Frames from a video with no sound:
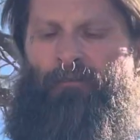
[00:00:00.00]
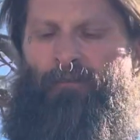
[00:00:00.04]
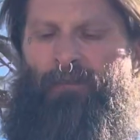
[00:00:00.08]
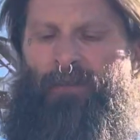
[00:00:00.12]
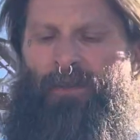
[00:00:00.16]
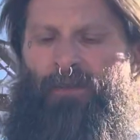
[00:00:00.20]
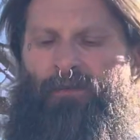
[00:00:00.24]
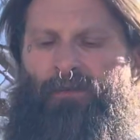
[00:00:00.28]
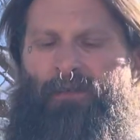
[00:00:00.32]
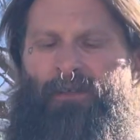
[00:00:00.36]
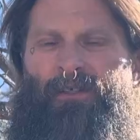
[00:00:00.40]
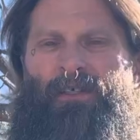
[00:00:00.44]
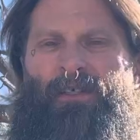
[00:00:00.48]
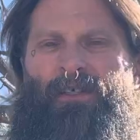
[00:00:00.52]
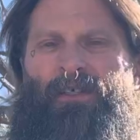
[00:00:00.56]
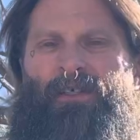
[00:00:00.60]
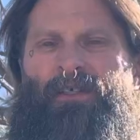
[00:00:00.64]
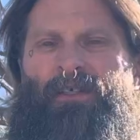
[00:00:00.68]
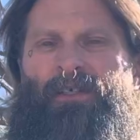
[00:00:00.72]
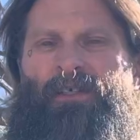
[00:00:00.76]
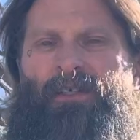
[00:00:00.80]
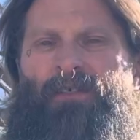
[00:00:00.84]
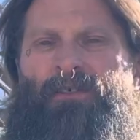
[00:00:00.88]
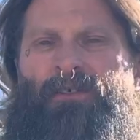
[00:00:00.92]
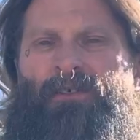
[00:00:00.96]
we're going to
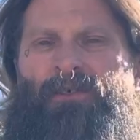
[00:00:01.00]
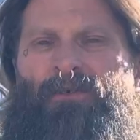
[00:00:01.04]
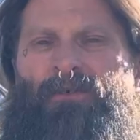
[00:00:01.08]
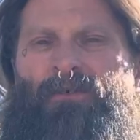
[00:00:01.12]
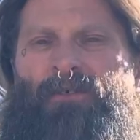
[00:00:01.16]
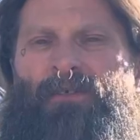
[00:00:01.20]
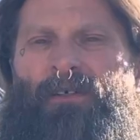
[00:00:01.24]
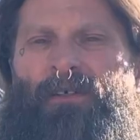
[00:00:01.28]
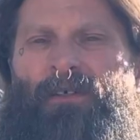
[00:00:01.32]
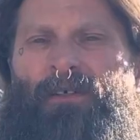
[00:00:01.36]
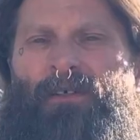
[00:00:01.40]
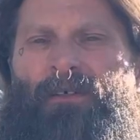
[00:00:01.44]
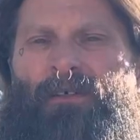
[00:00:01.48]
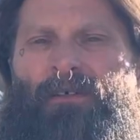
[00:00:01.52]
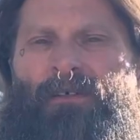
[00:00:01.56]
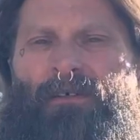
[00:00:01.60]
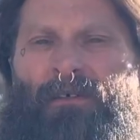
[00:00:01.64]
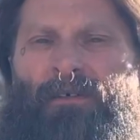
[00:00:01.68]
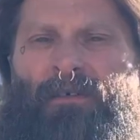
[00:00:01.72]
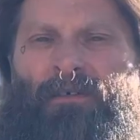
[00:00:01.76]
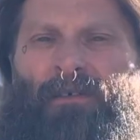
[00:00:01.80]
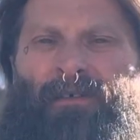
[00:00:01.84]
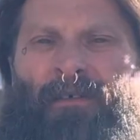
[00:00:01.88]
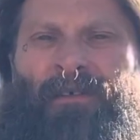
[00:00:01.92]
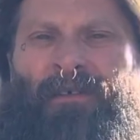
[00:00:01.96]
get into the
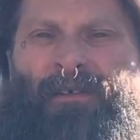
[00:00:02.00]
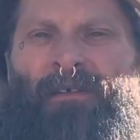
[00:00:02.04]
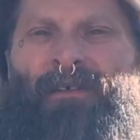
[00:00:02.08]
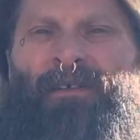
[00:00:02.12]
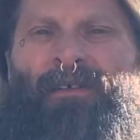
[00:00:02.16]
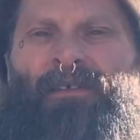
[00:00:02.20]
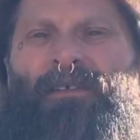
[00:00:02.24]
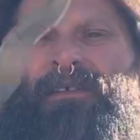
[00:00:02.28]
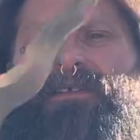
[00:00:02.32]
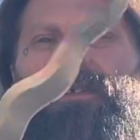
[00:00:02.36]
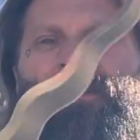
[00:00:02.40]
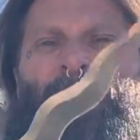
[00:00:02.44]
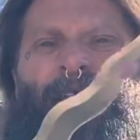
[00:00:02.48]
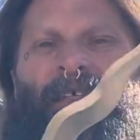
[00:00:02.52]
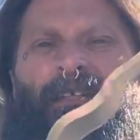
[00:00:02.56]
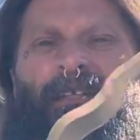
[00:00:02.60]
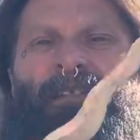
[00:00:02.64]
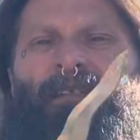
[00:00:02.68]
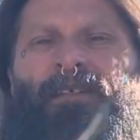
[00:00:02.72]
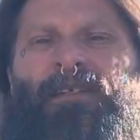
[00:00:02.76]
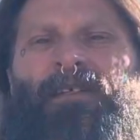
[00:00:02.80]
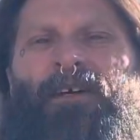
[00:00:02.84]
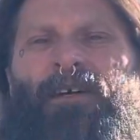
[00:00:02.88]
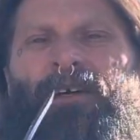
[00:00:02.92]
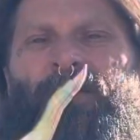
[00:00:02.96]
Lynn
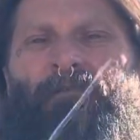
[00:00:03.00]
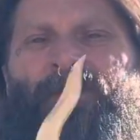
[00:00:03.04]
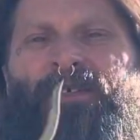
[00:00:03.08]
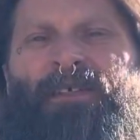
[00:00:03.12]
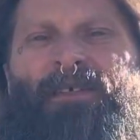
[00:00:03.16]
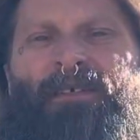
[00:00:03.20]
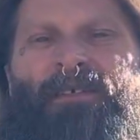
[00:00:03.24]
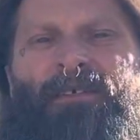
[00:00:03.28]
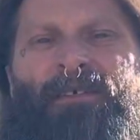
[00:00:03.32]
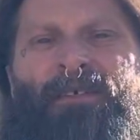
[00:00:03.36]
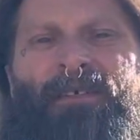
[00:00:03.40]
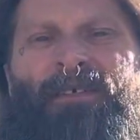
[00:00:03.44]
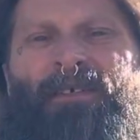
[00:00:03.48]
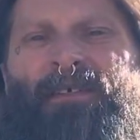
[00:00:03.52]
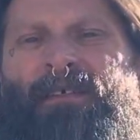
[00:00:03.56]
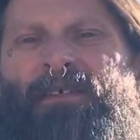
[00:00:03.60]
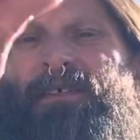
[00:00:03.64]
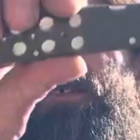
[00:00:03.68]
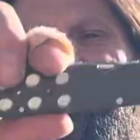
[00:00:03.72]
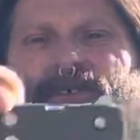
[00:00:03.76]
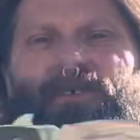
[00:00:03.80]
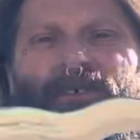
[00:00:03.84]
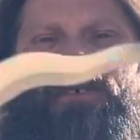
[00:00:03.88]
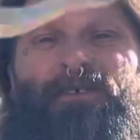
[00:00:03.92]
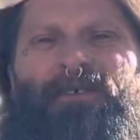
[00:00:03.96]
Thompson
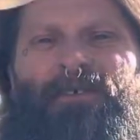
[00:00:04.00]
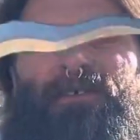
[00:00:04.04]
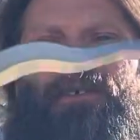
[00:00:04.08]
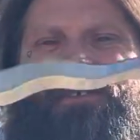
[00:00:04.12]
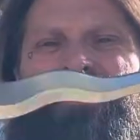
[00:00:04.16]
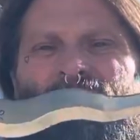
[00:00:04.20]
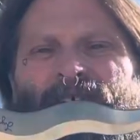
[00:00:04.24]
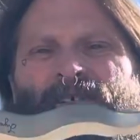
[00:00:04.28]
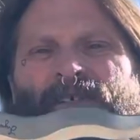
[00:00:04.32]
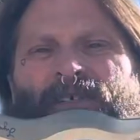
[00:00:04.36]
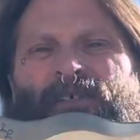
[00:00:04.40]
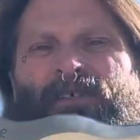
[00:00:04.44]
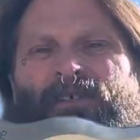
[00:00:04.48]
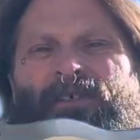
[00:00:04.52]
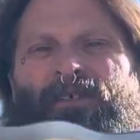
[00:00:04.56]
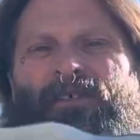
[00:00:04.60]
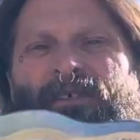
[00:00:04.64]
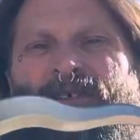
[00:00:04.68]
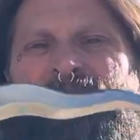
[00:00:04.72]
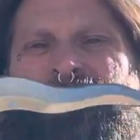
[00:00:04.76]
Signature Edition